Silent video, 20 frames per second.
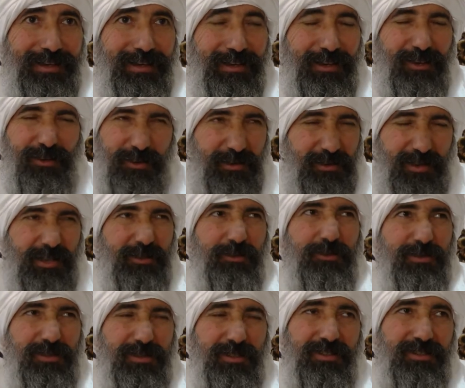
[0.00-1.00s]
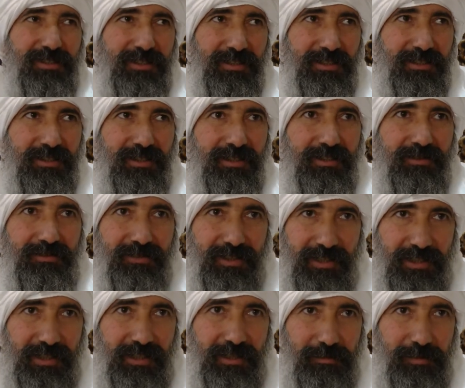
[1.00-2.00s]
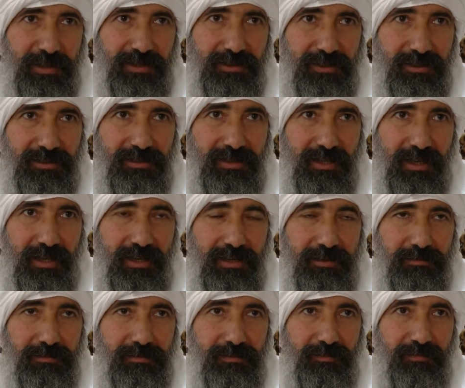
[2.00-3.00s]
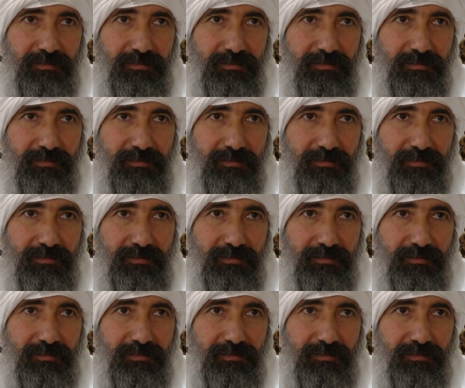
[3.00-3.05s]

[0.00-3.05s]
or they used it in very limited time,